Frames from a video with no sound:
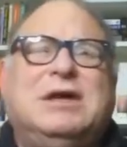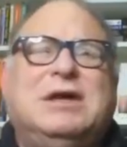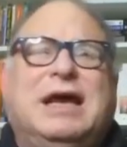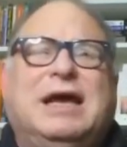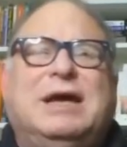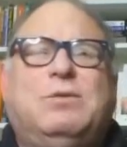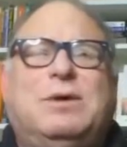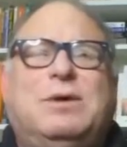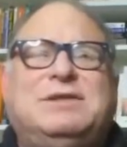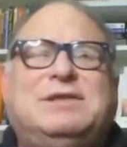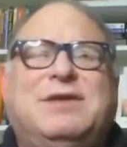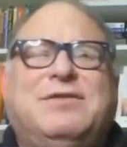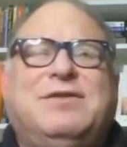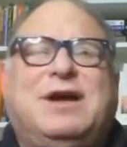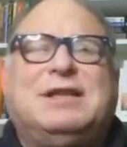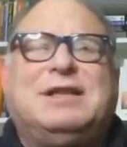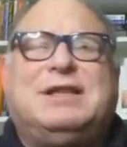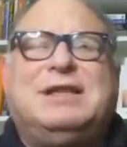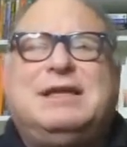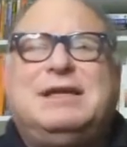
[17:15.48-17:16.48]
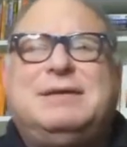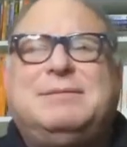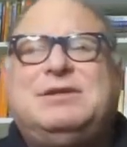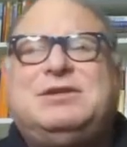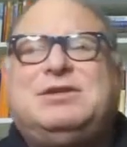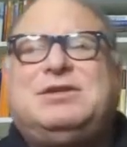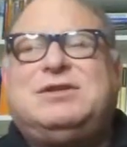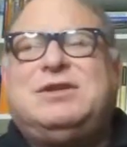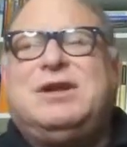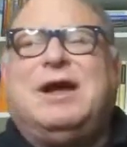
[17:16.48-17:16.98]
And once I've got the
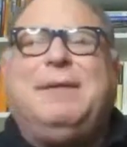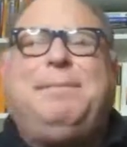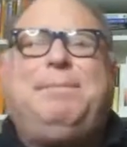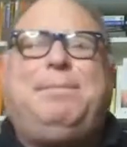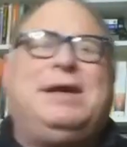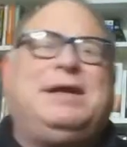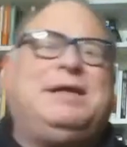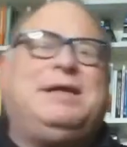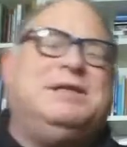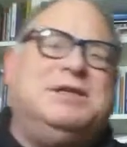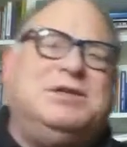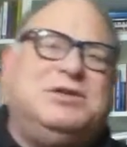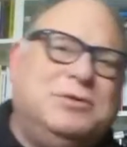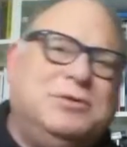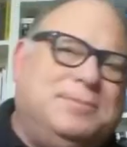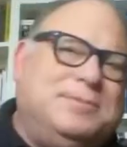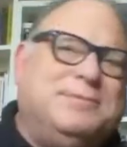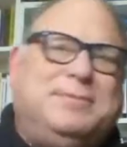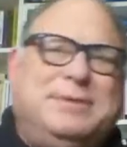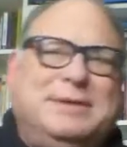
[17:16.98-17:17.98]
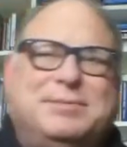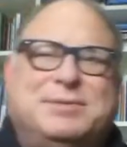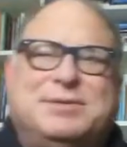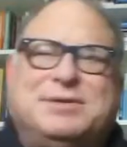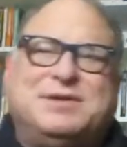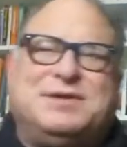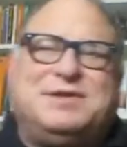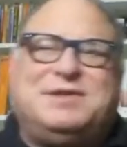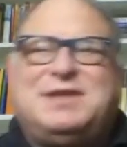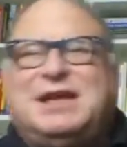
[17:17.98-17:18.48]
image, I pick the group of people
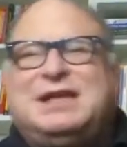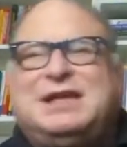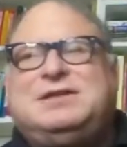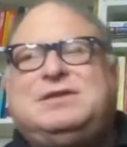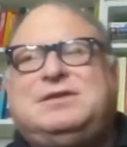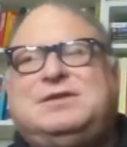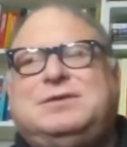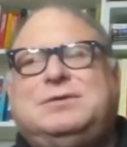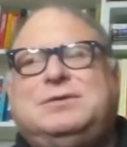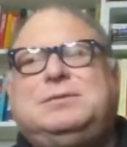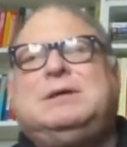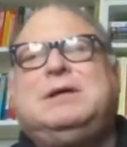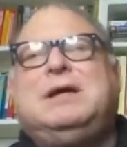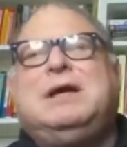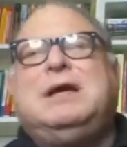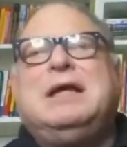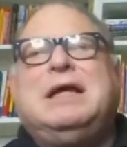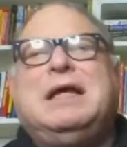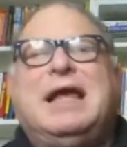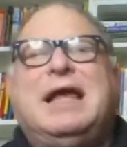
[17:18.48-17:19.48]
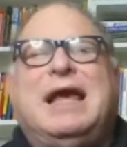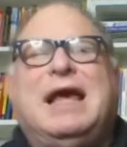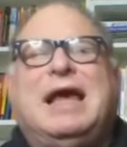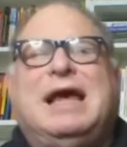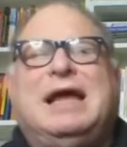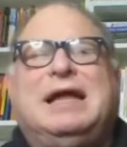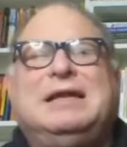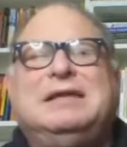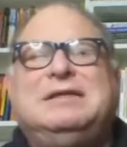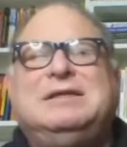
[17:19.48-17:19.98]
to send it to.
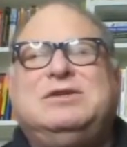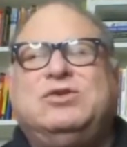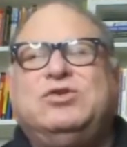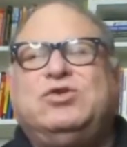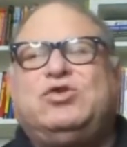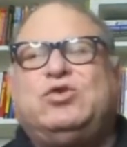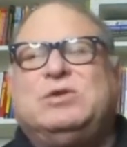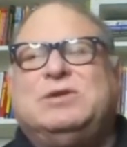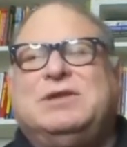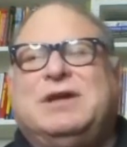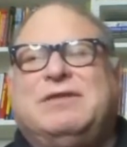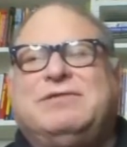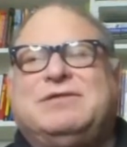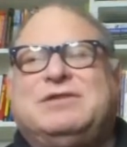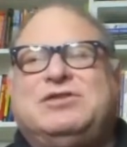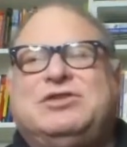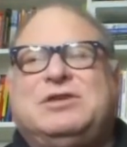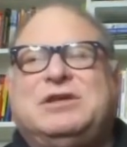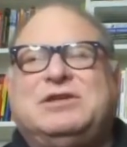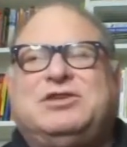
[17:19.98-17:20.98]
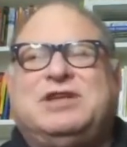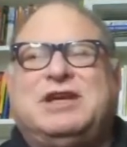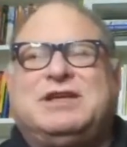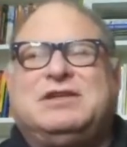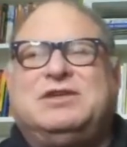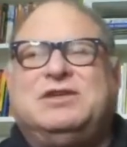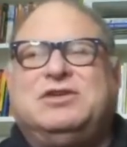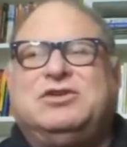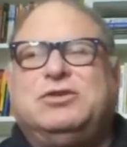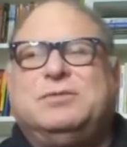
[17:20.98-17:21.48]
And usually you have to check
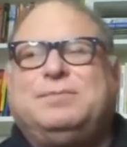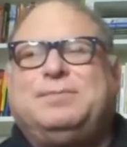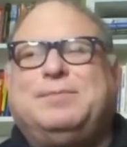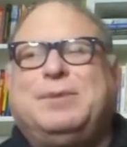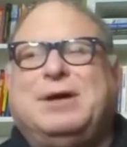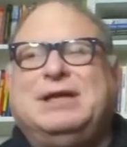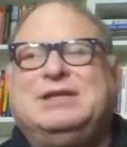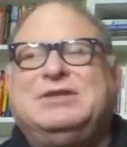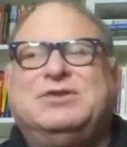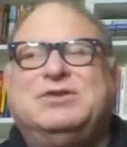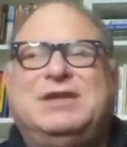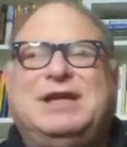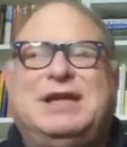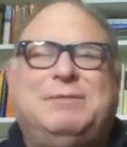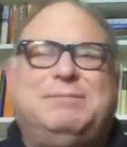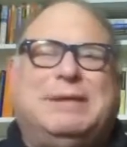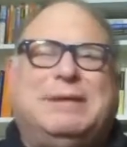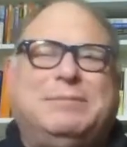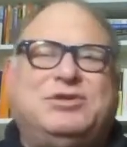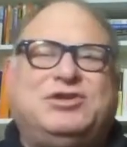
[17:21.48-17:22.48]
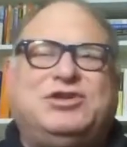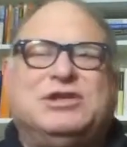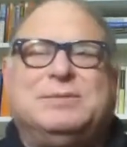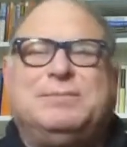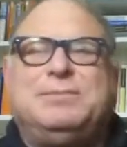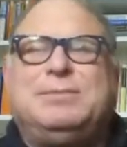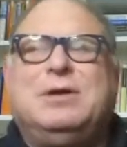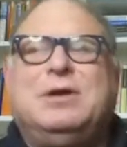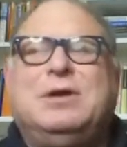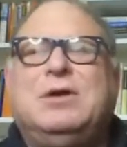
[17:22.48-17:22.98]
the group by either name,
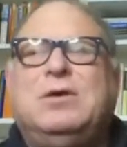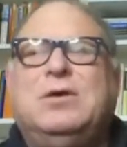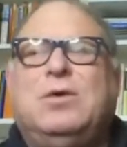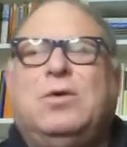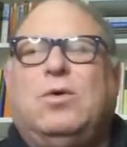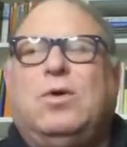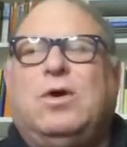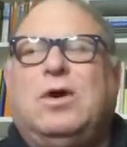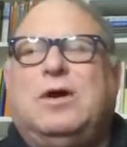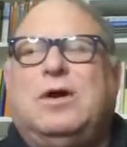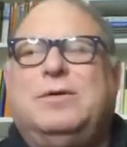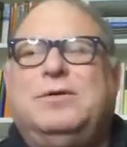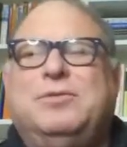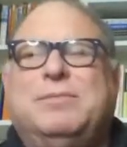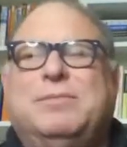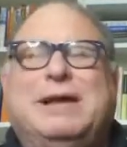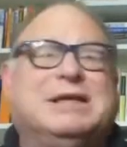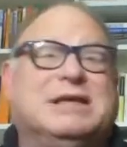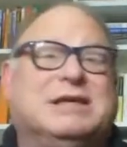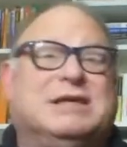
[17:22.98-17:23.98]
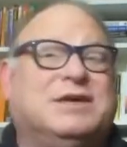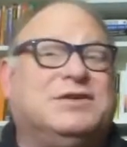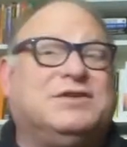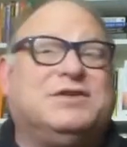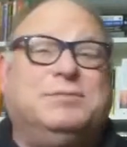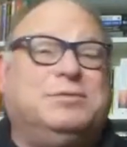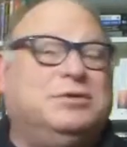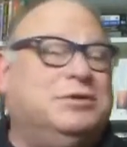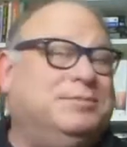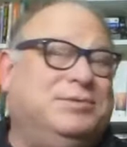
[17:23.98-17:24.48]
membership, or you make a
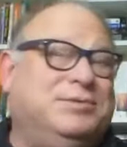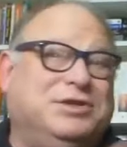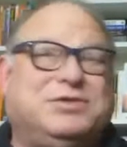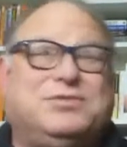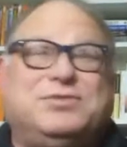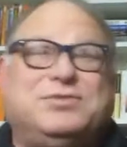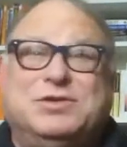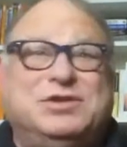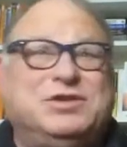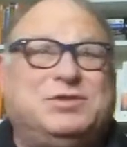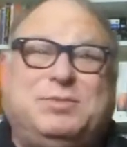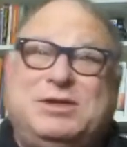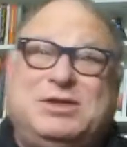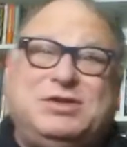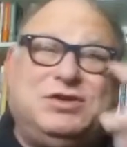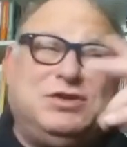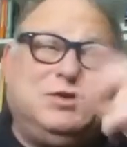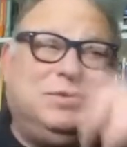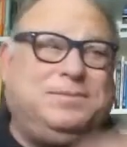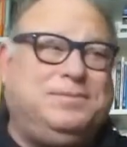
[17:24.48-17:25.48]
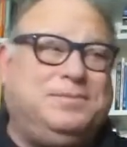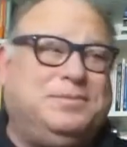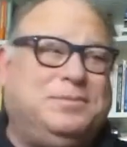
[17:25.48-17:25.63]
custom group just for this picture.